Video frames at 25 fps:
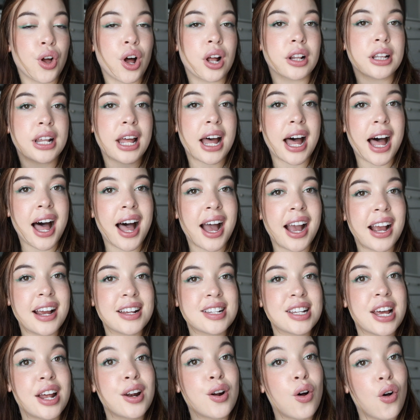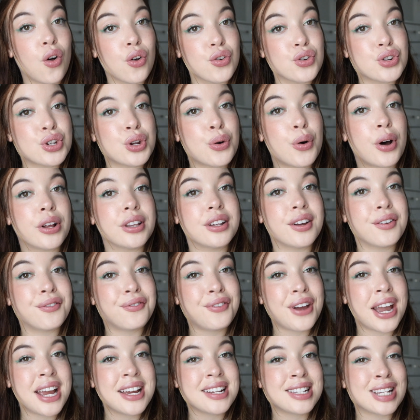on the eyes and also on the
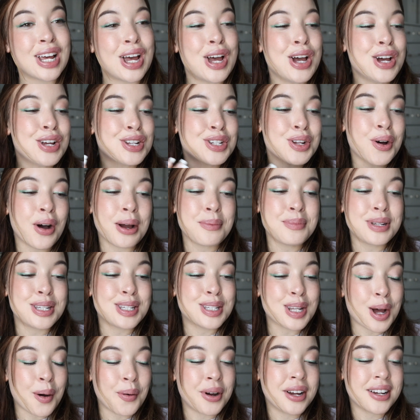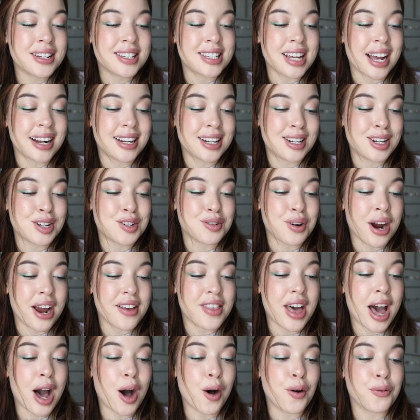face, so I'm so excited to try
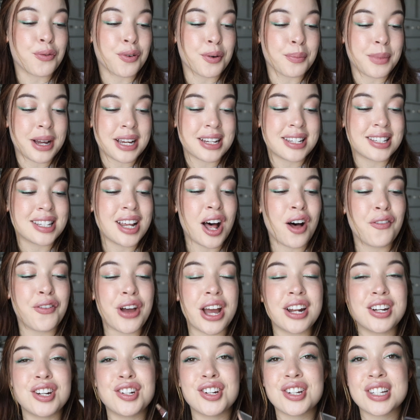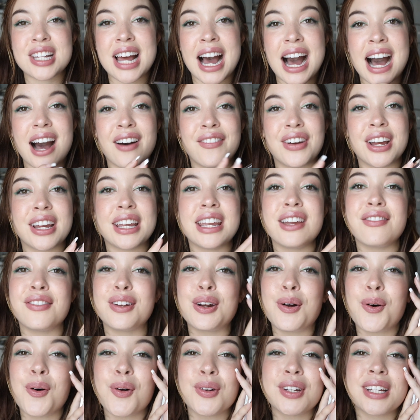that out for myself and to just have it. Even
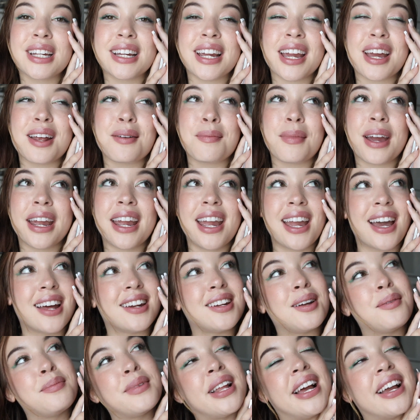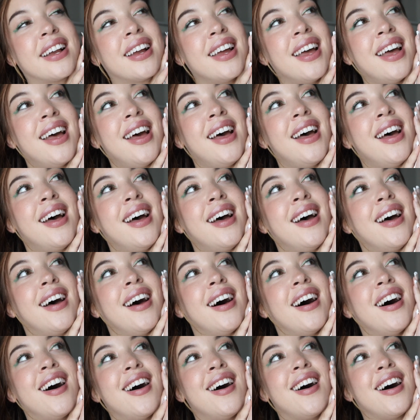holding it in my hand, I'm like,
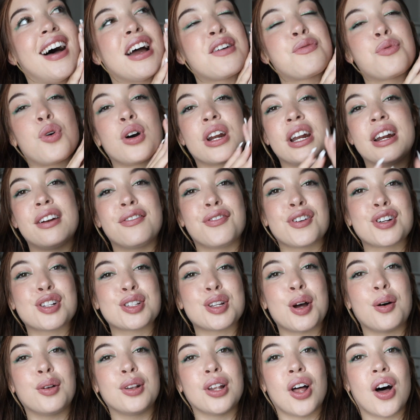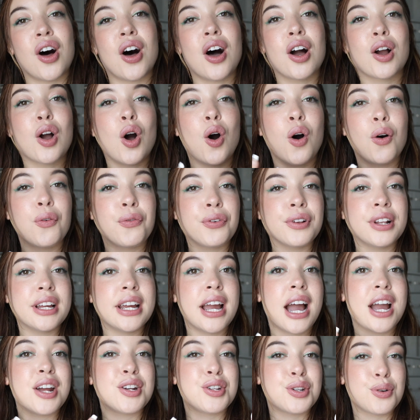oh, I've wanted it for so long. Hopefully
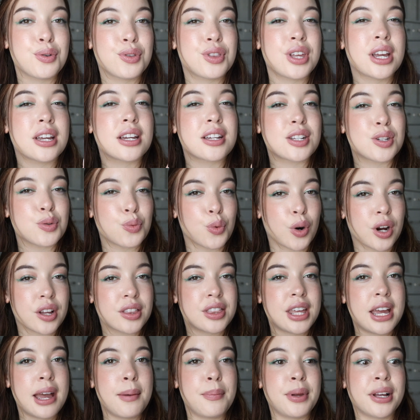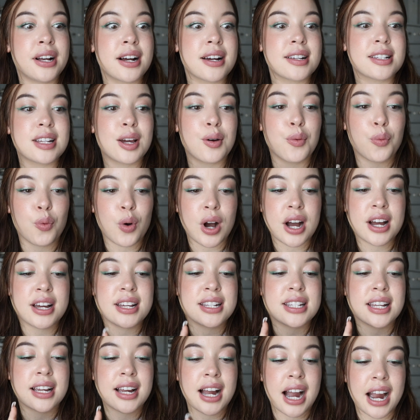I do think it's worth it, because it
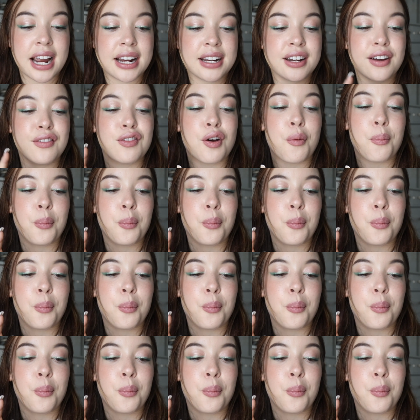was kind of